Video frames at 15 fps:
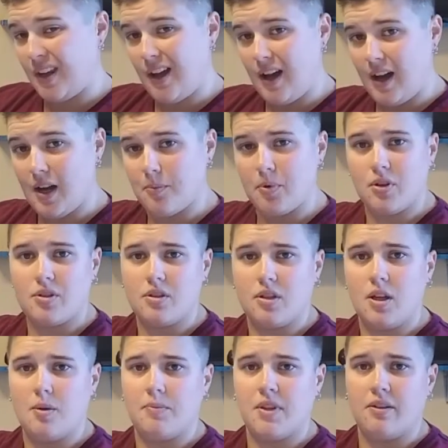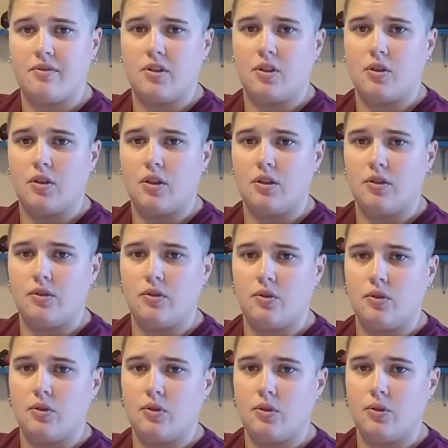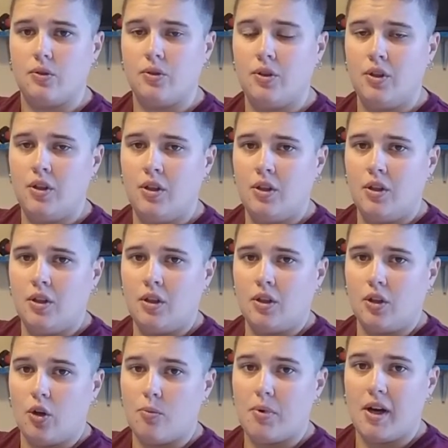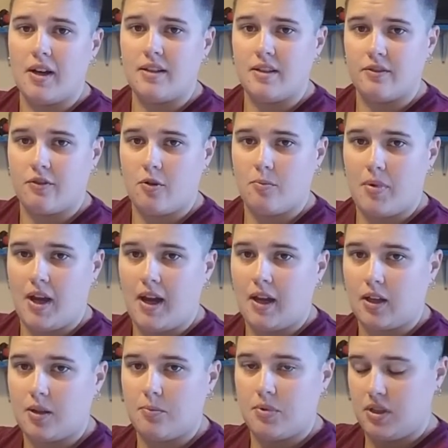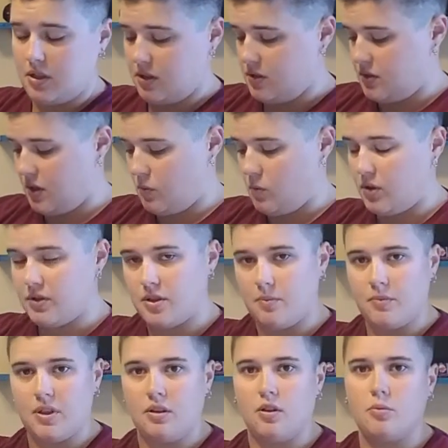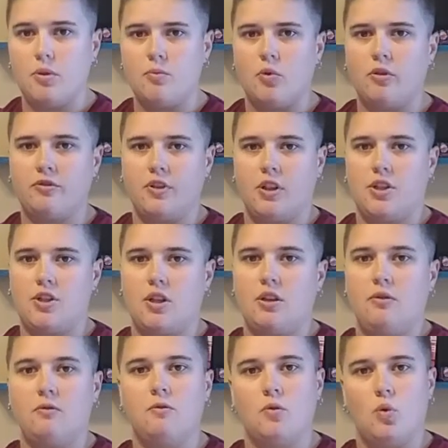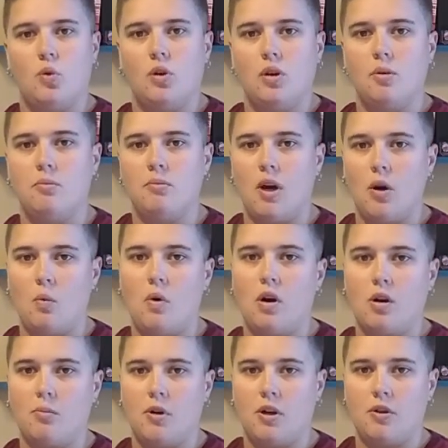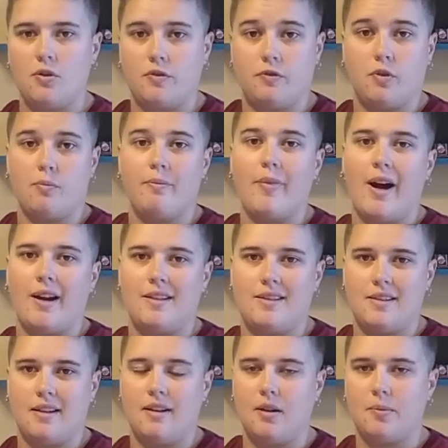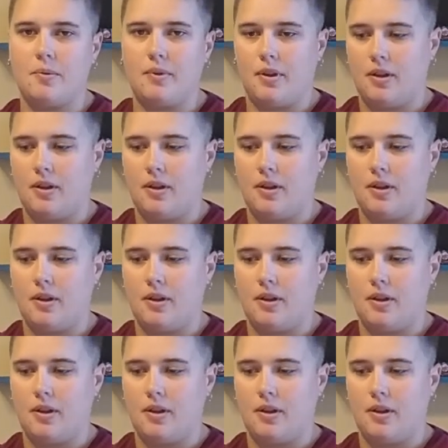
I personally am definitely going to go buy a different pack because I want something a little bit more functioning for my water bottles for my setup.